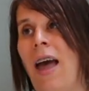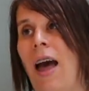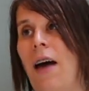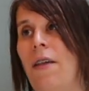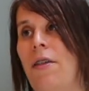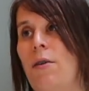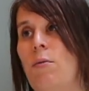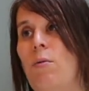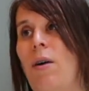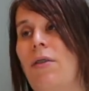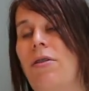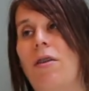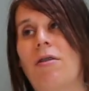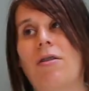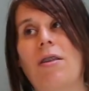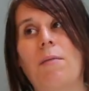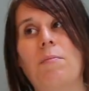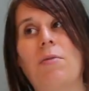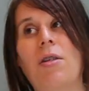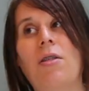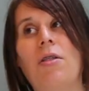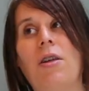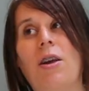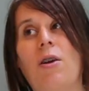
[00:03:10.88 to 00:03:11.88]
and they wanted
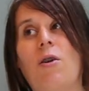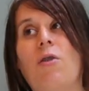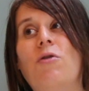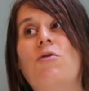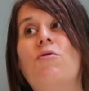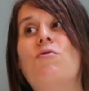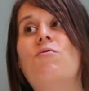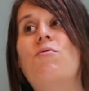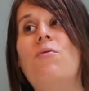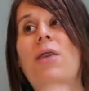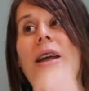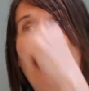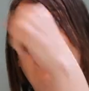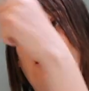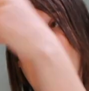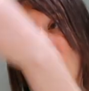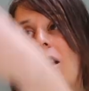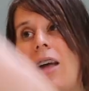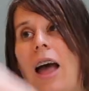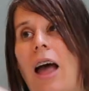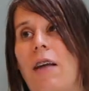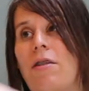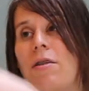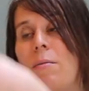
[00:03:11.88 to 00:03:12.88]
something they could drink
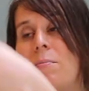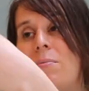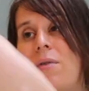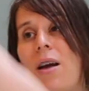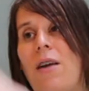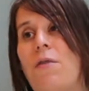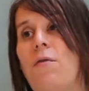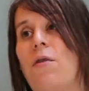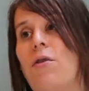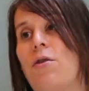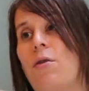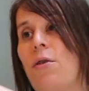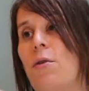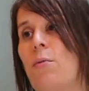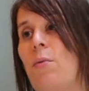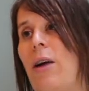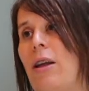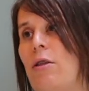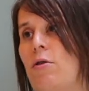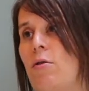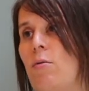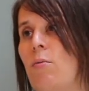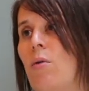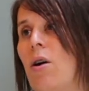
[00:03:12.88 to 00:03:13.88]
as a breakfast on the
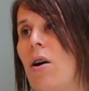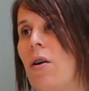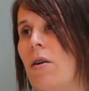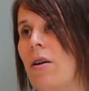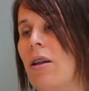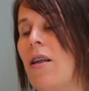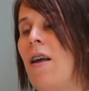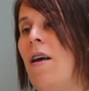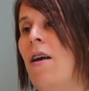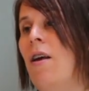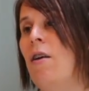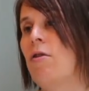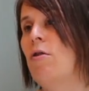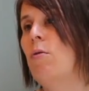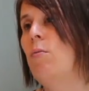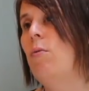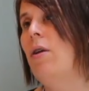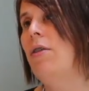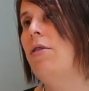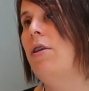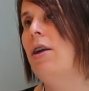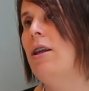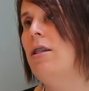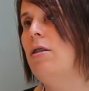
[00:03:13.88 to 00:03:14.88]
way to work. So
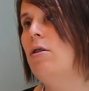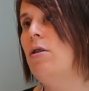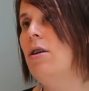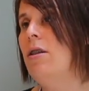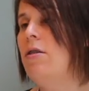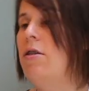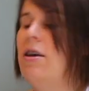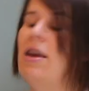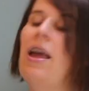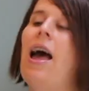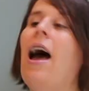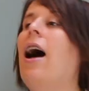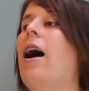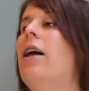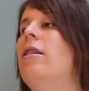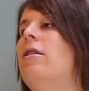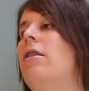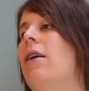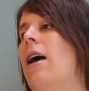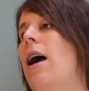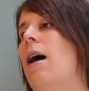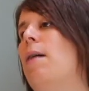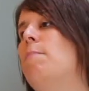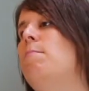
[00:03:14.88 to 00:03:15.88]
what they did, they
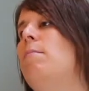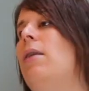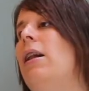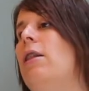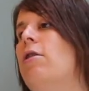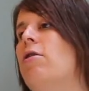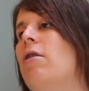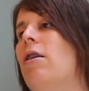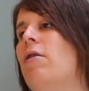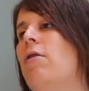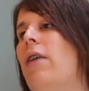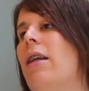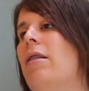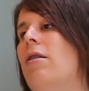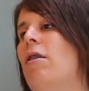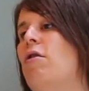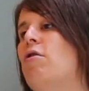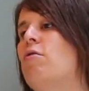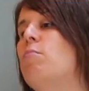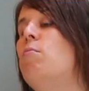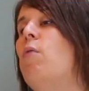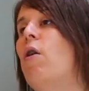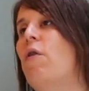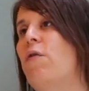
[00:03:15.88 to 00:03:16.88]
had a milkshake that
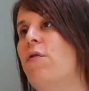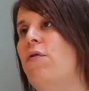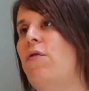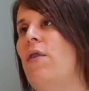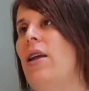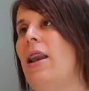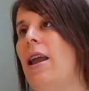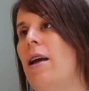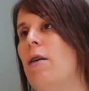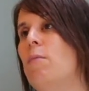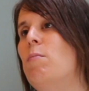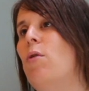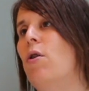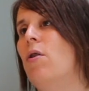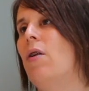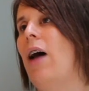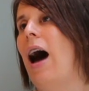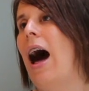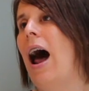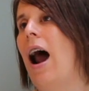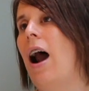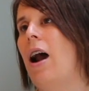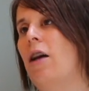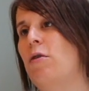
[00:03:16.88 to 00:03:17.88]
is more filling, more
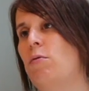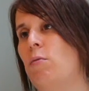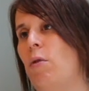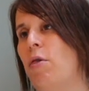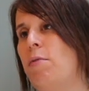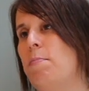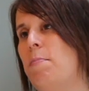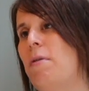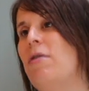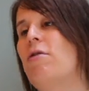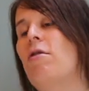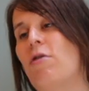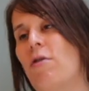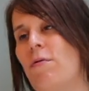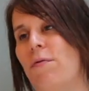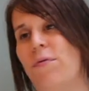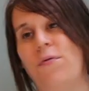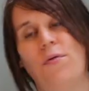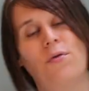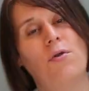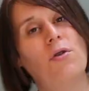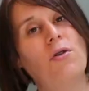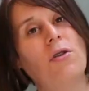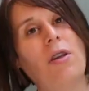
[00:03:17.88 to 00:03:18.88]
hard, with pieces of
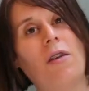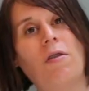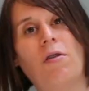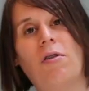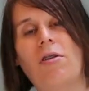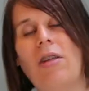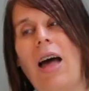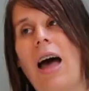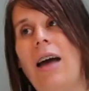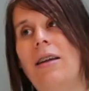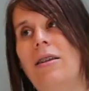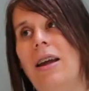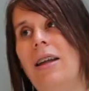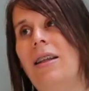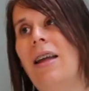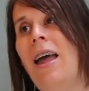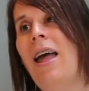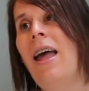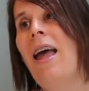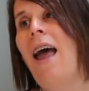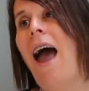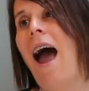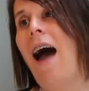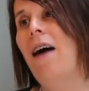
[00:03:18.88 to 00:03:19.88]
fruit inside it,
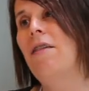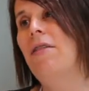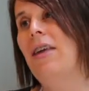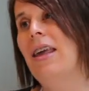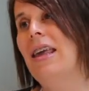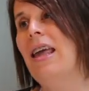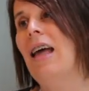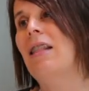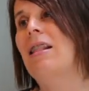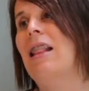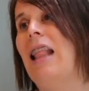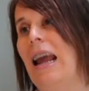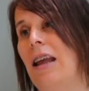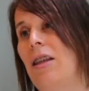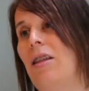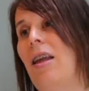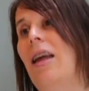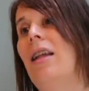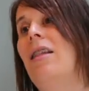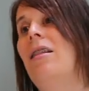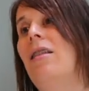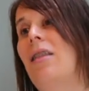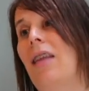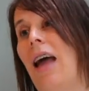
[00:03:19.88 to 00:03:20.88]
and they got like
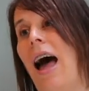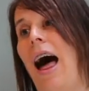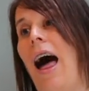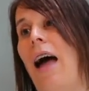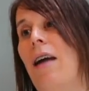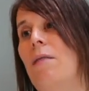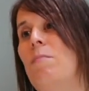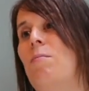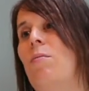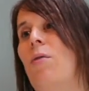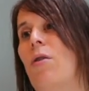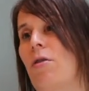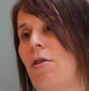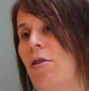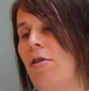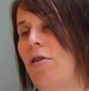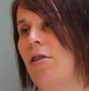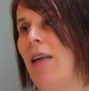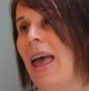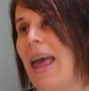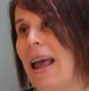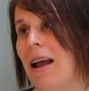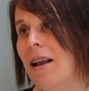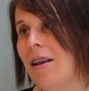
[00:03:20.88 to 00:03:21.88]
10 times more
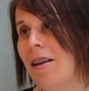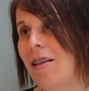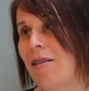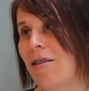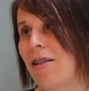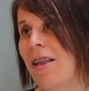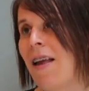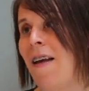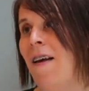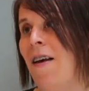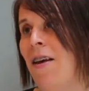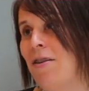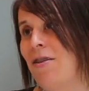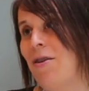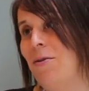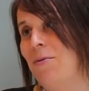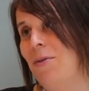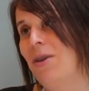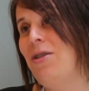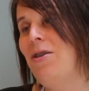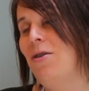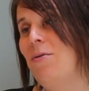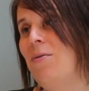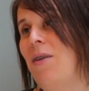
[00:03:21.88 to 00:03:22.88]
sales.
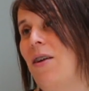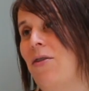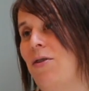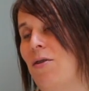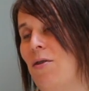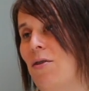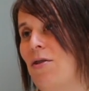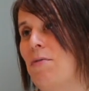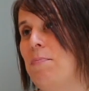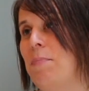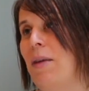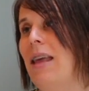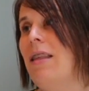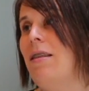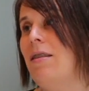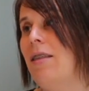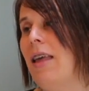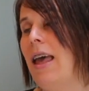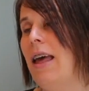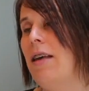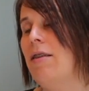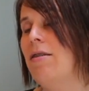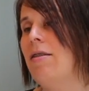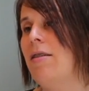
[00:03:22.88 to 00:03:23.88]
So what you want to split
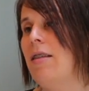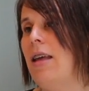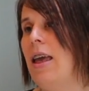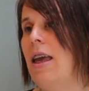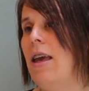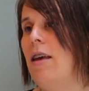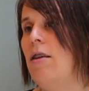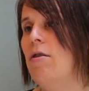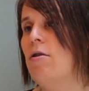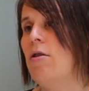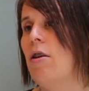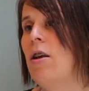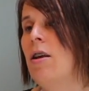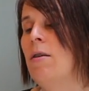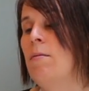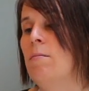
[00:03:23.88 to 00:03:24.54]
test is,